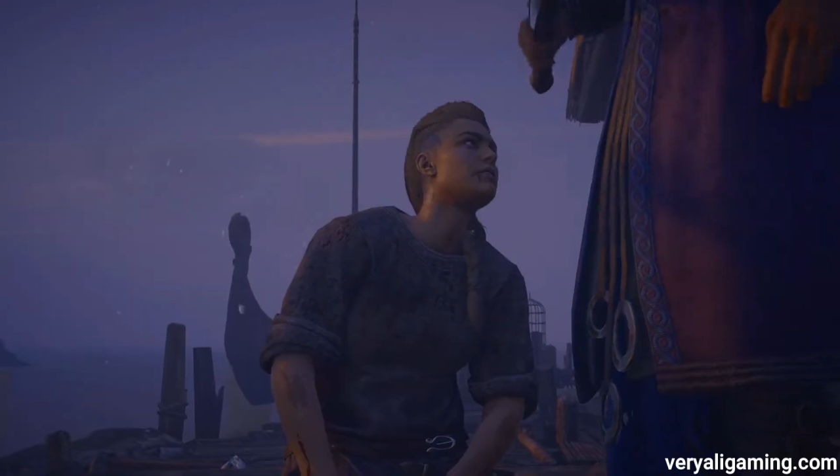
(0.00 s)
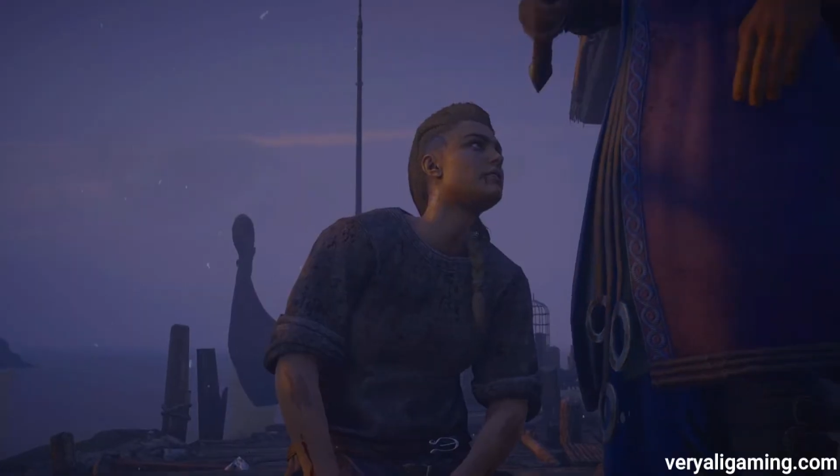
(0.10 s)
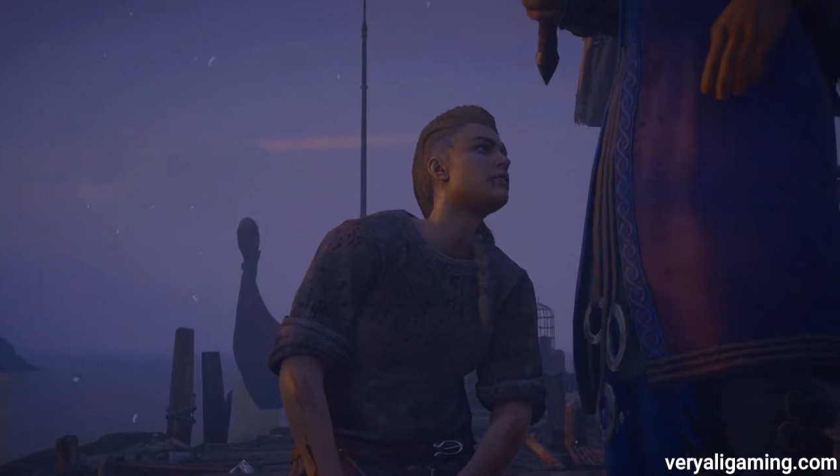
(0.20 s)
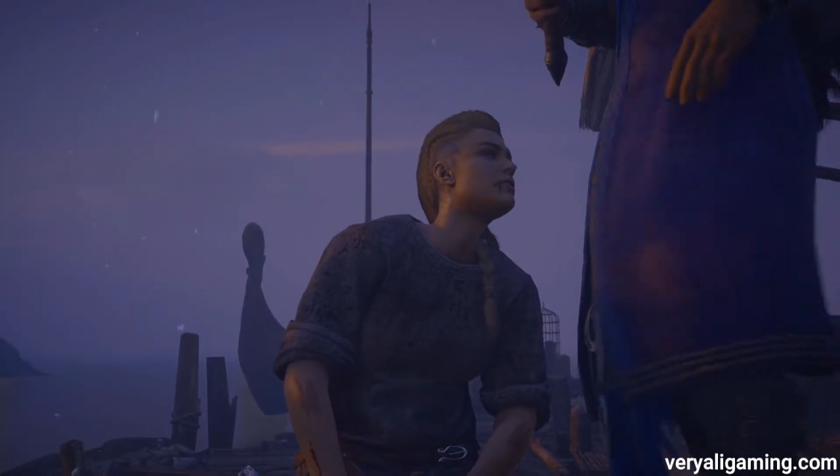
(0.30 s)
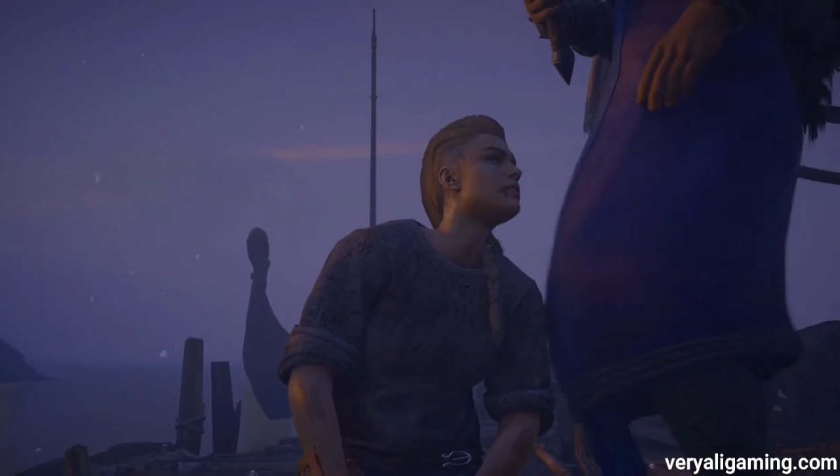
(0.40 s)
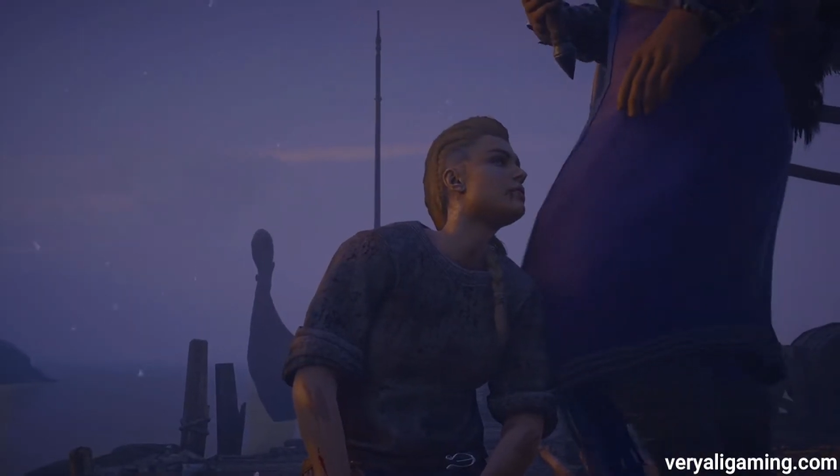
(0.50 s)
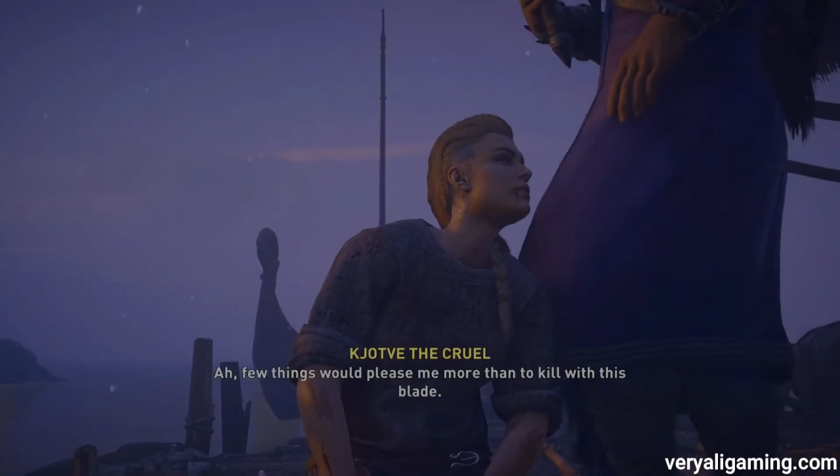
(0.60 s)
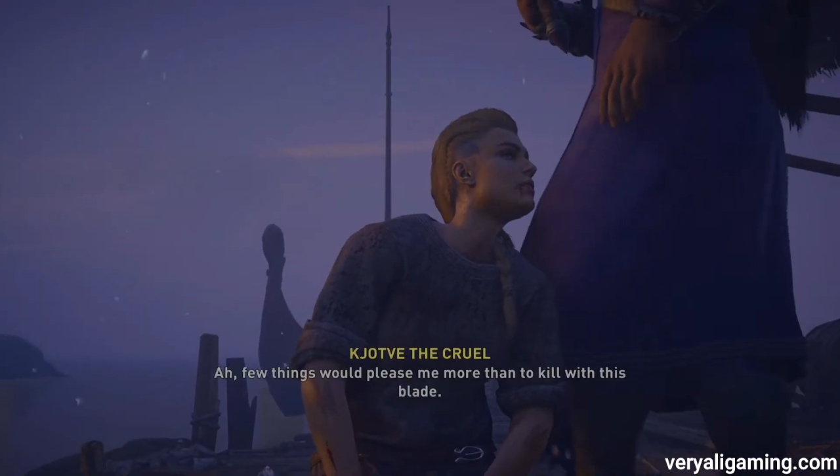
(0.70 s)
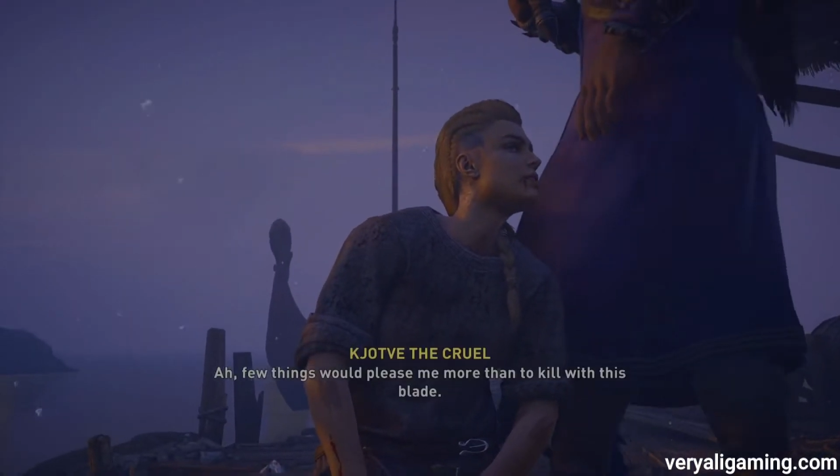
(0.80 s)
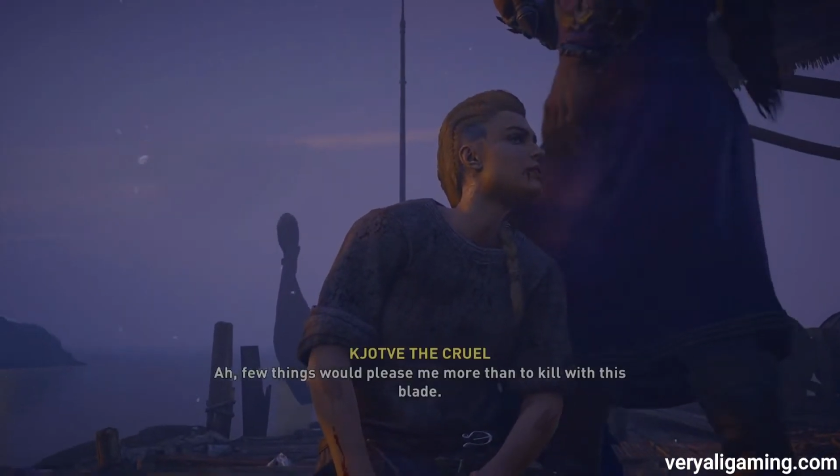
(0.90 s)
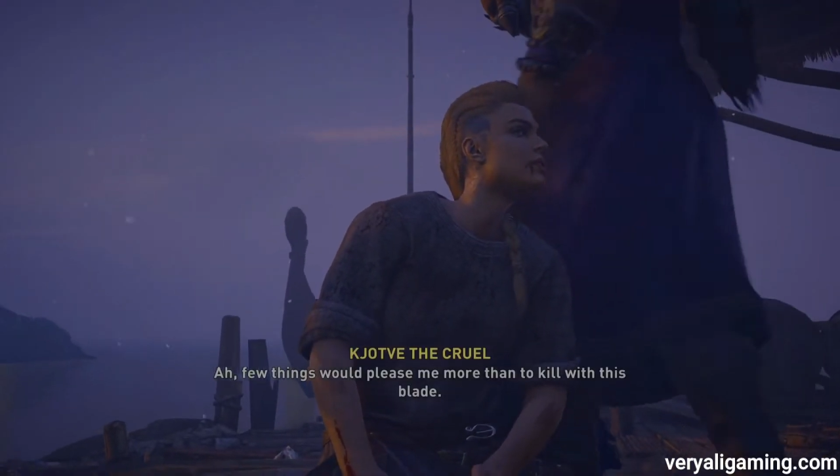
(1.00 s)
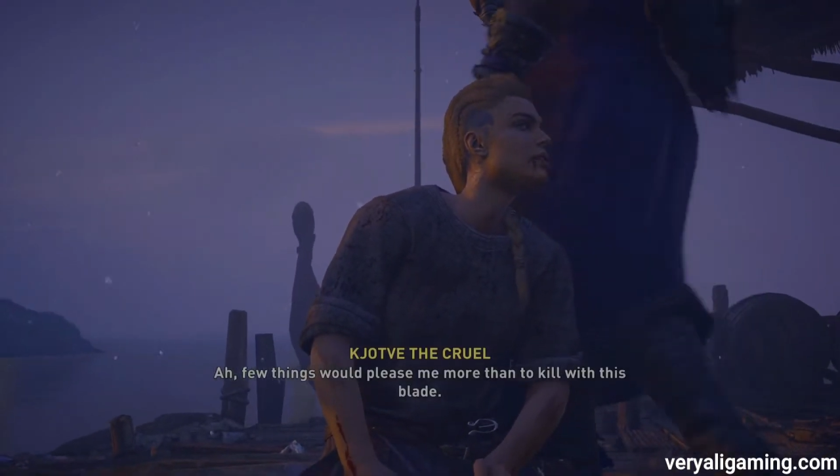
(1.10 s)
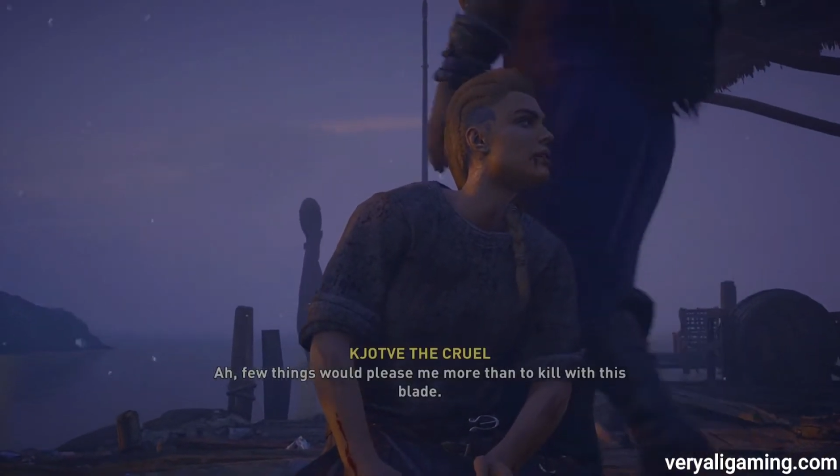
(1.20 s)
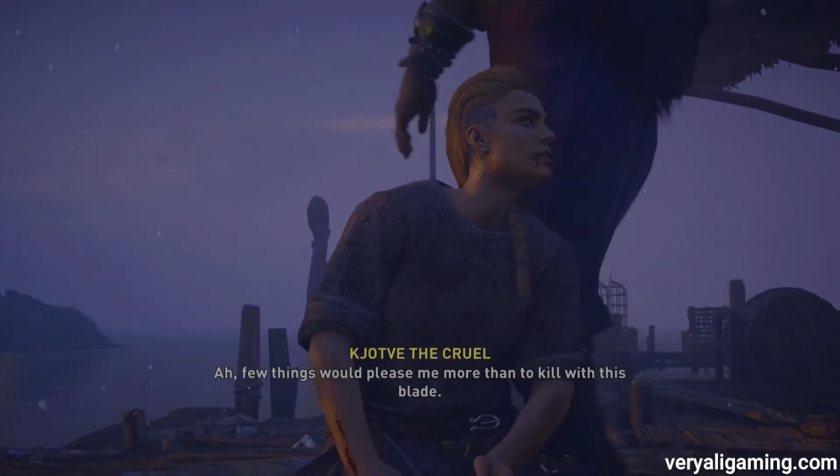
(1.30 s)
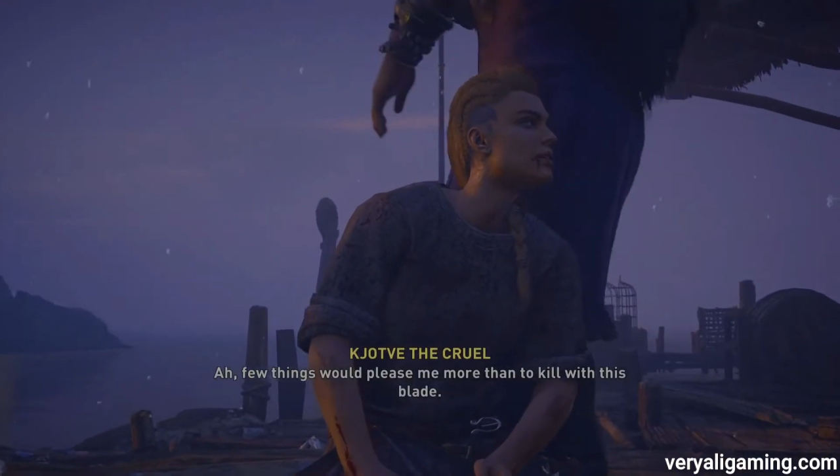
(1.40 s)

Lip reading: fantastic. It